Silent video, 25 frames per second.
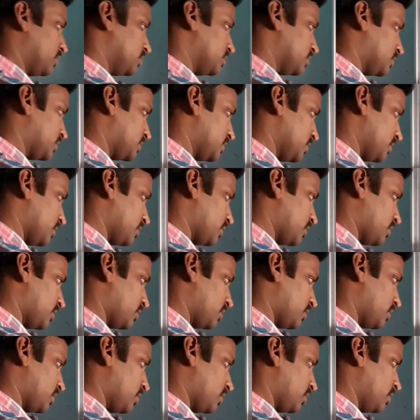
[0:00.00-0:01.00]
So
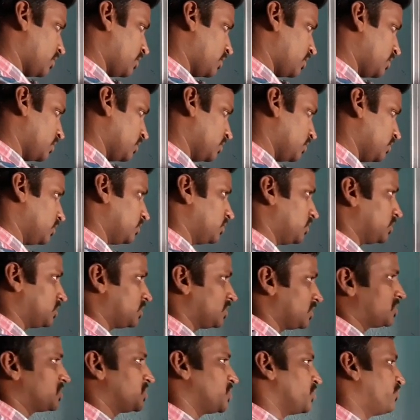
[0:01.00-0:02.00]
this
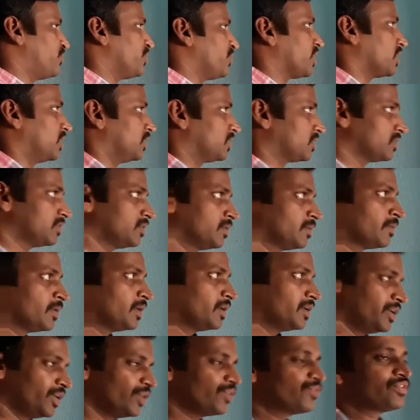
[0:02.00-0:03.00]
is difficult.
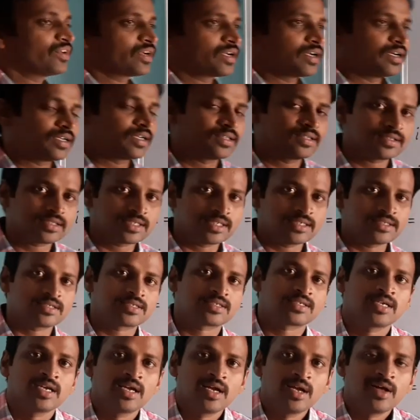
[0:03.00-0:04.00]
Difficult in the
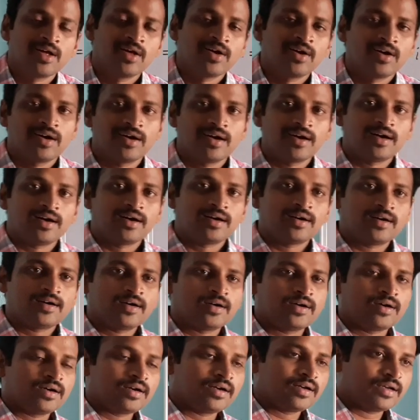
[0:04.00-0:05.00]
sense
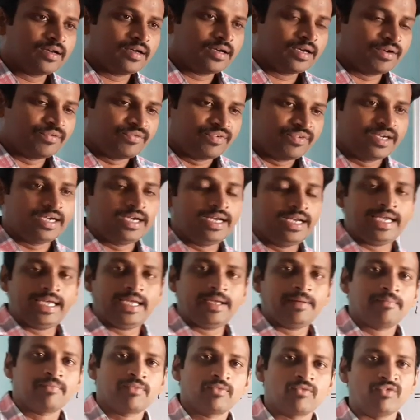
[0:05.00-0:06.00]
every
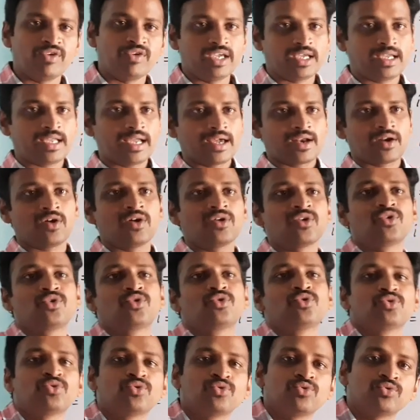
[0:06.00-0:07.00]
day we cannot
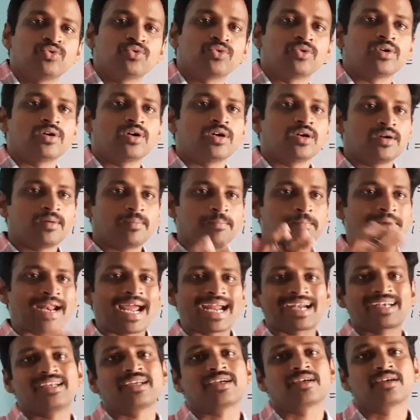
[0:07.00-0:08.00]
do
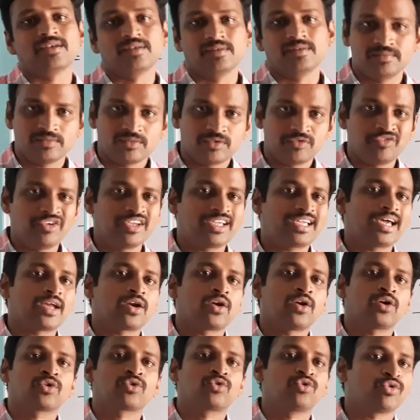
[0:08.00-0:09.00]
practical. We
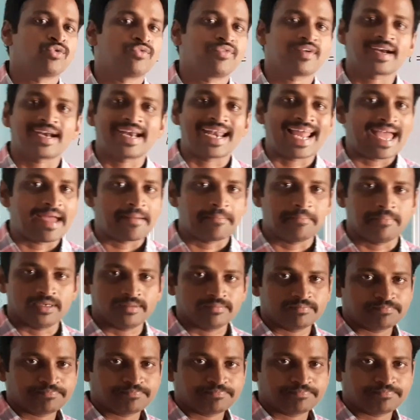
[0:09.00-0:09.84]
cannot go for lab.